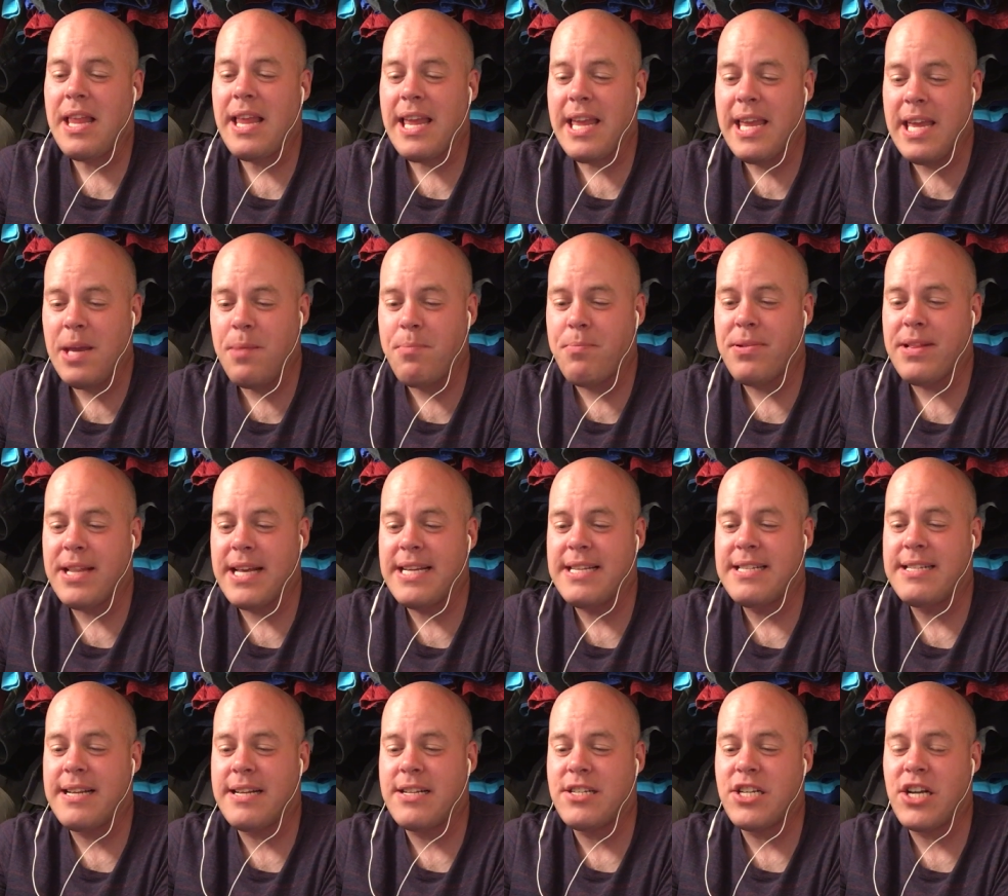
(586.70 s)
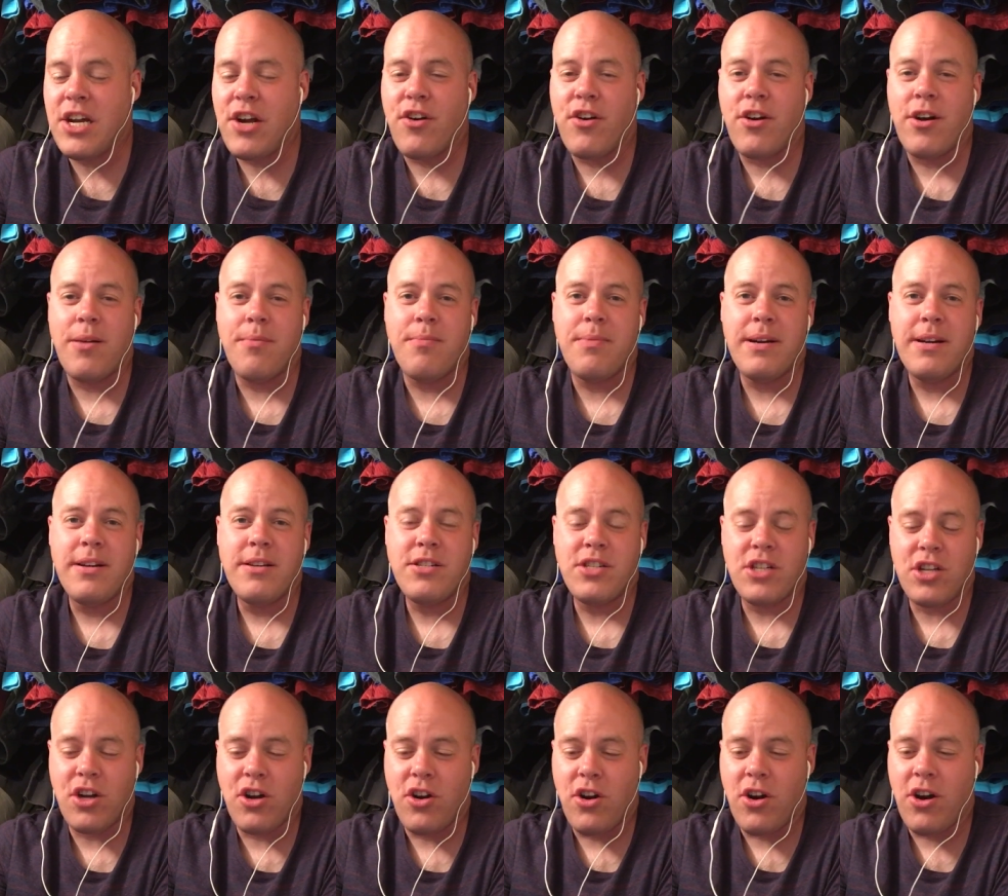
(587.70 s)
he placed a cherub to
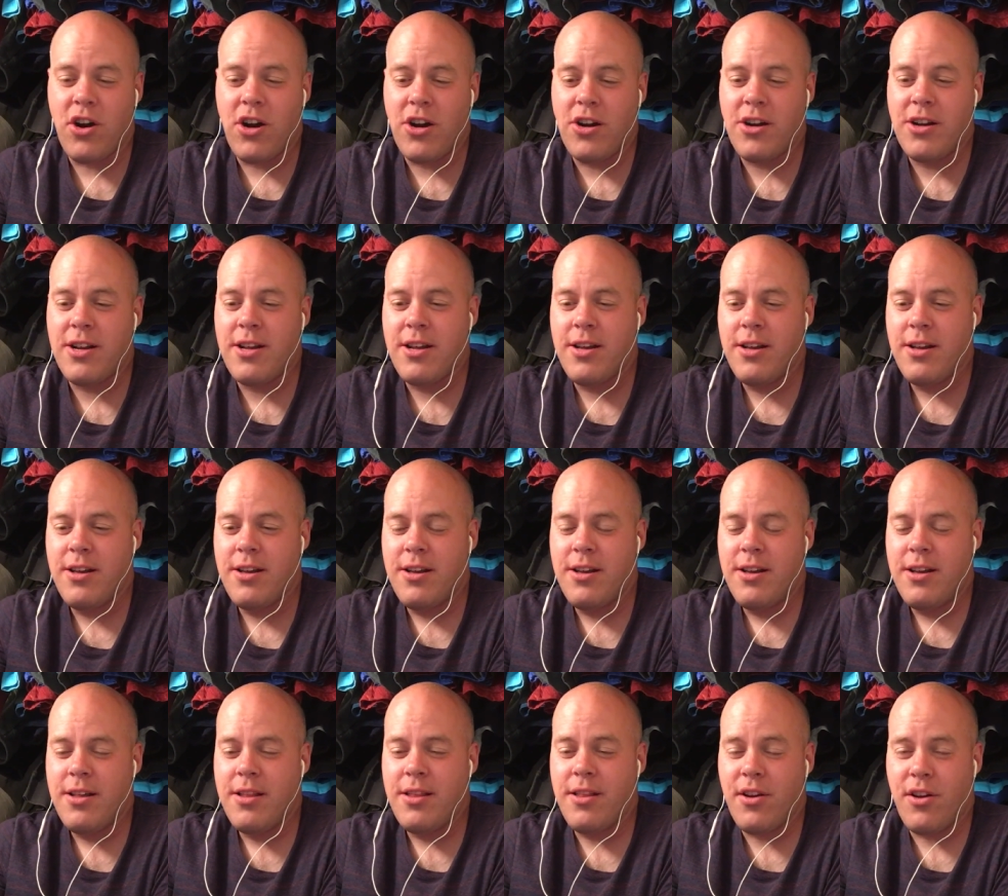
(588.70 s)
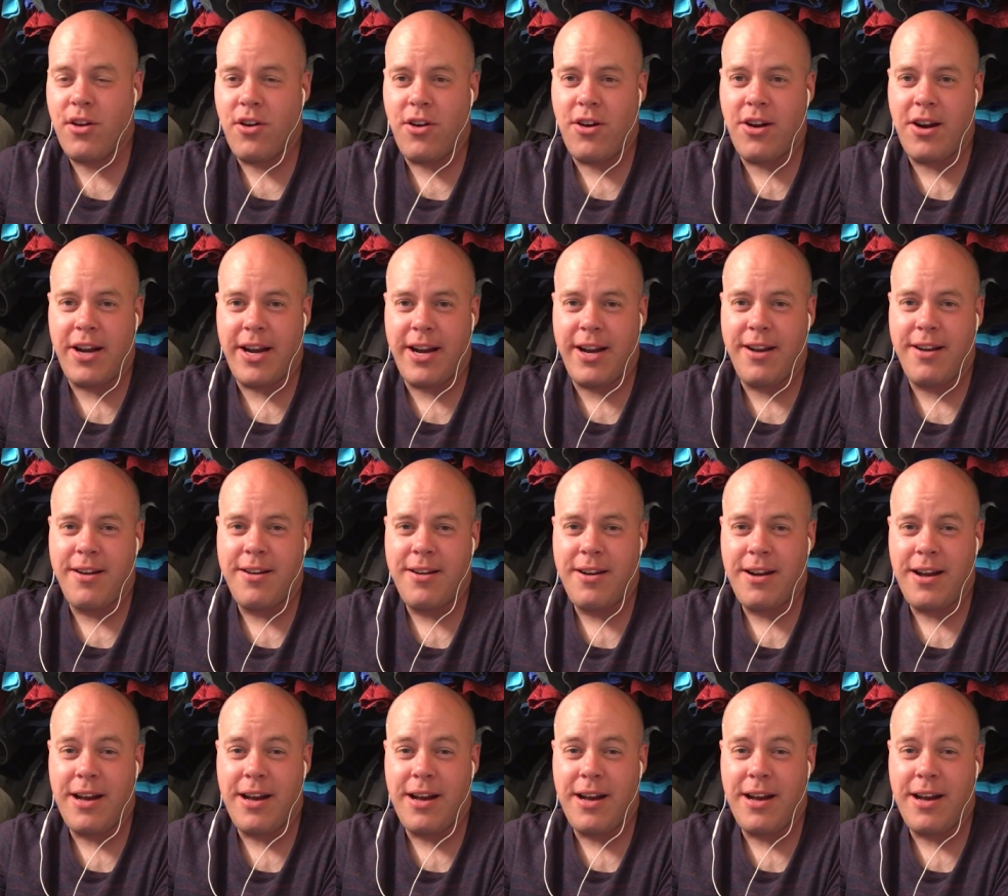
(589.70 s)
guard the garden.